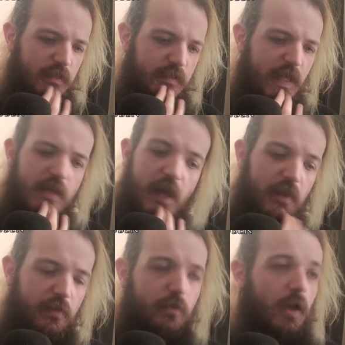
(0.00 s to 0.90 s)
yeah,
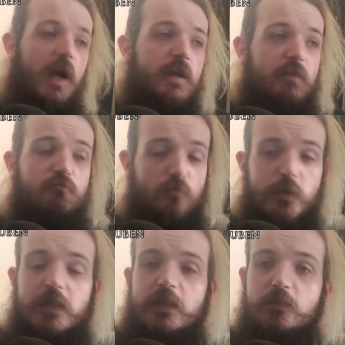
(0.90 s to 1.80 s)
I, I
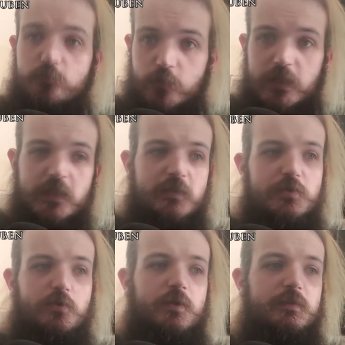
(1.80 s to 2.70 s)
really, really
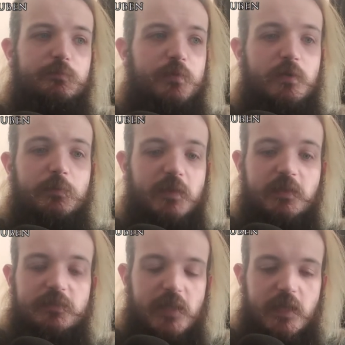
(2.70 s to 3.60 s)
enjoy this purely
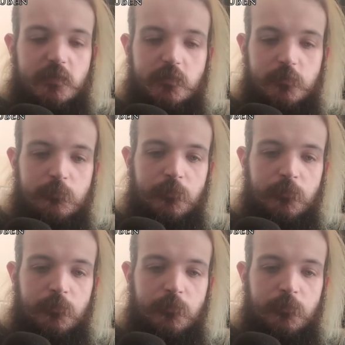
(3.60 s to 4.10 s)
because it is,